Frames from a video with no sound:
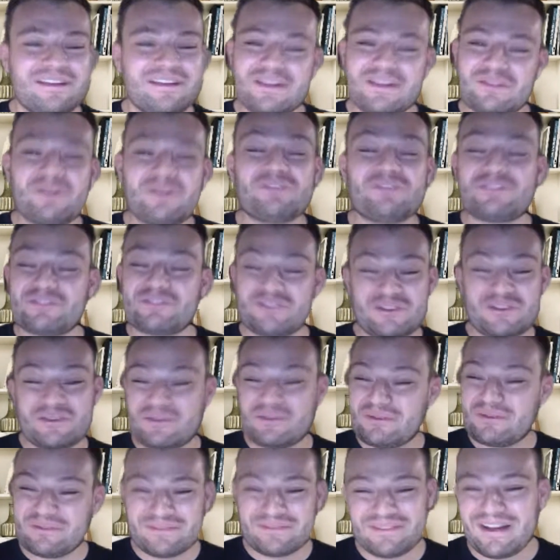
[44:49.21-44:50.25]
those are
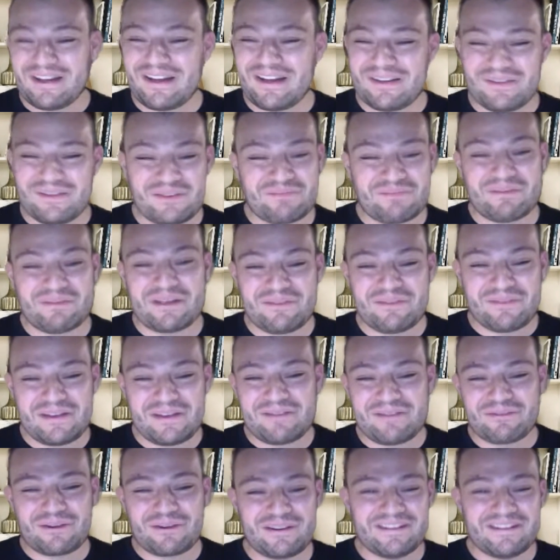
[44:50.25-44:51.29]
two of my
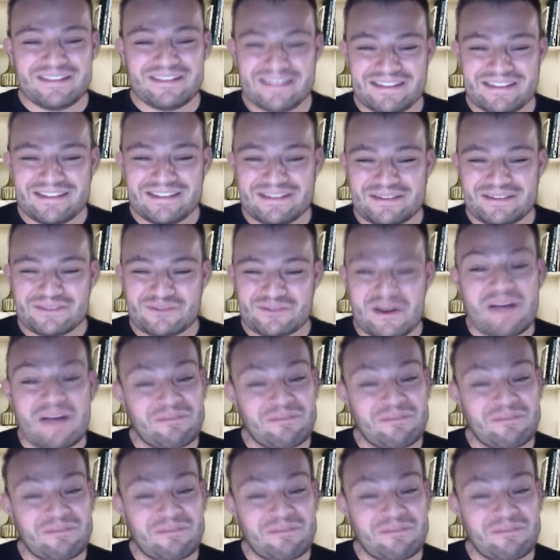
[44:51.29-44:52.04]
favorite travel